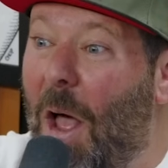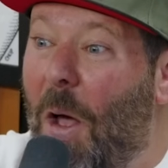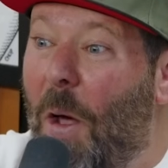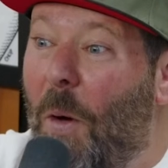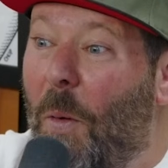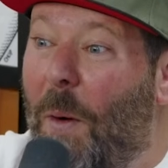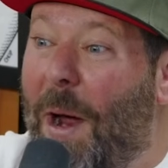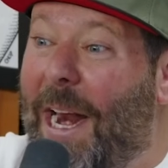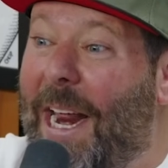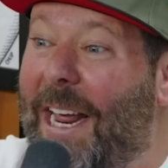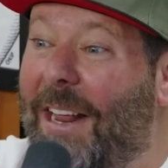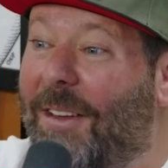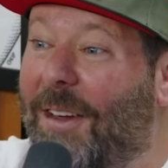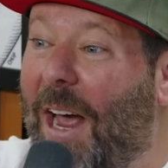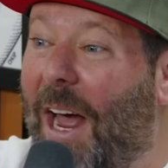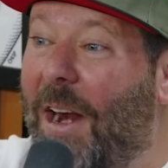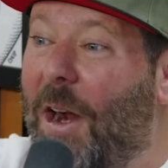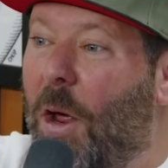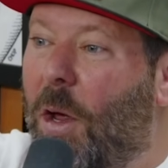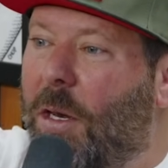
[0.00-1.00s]
Wait,
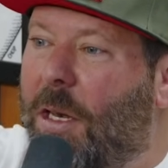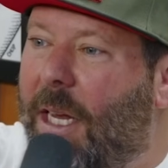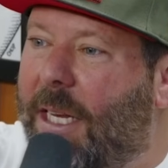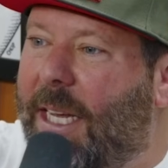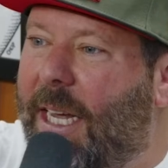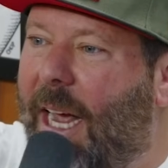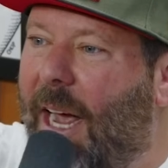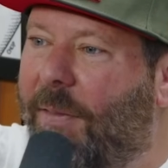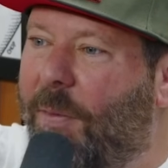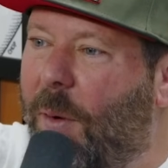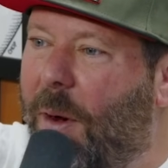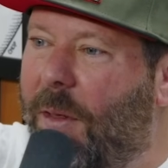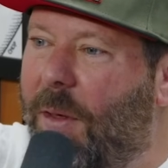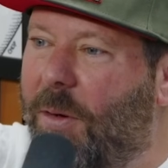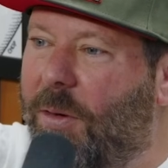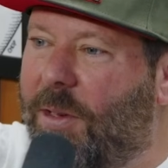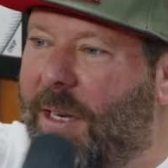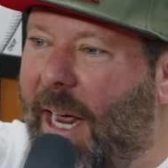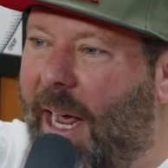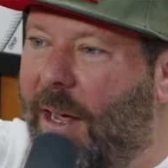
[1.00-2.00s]
does he have one of
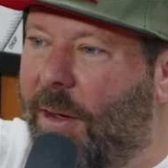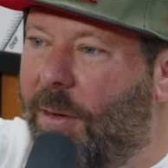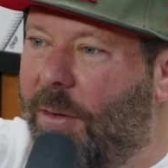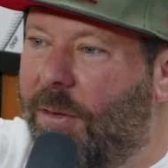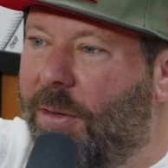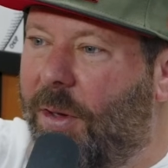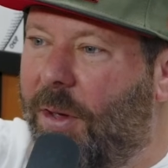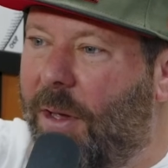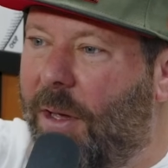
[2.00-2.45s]
those tails?